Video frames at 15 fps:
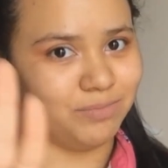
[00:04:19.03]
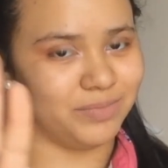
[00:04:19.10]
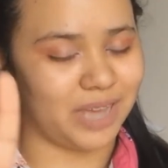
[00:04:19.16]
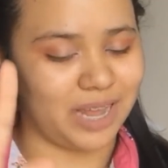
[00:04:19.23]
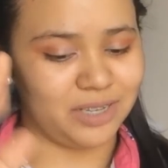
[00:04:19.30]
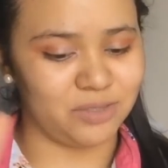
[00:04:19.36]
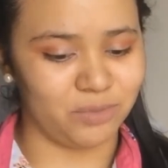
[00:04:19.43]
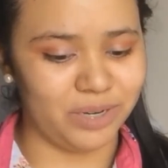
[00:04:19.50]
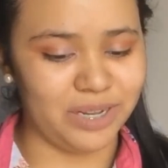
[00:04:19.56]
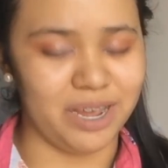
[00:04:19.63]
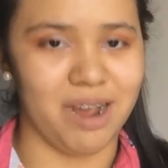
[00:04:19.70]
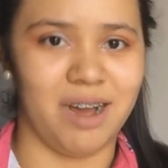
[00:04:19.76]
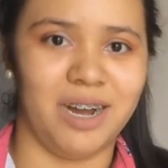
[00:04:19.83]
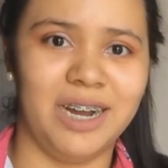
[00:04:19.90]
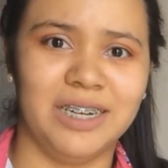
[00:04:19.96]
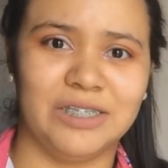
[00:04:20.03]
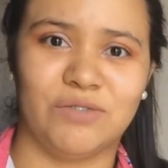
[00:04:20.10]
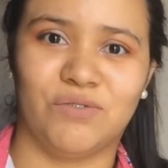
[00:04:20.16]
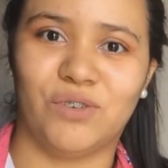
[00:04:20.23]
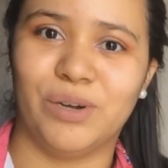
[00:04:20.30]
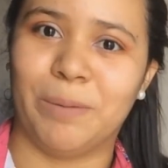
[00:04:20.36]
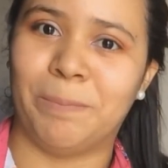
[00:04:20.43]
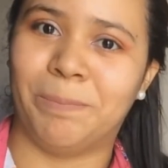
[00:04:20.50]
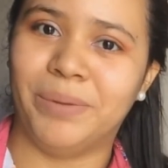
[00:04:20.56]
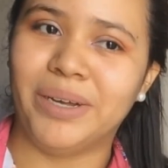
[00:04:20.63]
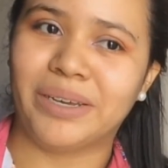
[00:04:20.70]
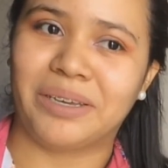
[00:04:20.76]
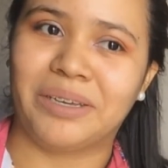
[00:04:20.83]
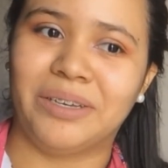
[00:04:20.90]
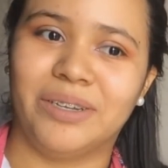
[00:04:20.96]
That's really harsh for a
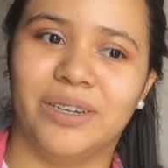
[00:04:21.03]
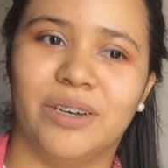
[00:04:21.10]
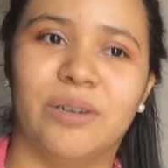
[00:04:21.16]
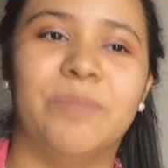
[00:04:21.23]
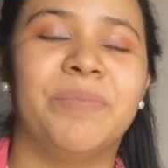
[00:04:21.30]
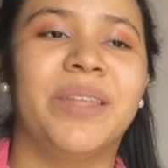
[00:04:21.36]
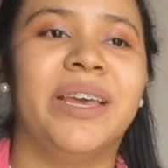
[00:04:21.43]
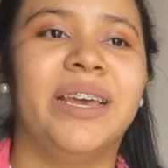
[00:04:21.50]
book, you know.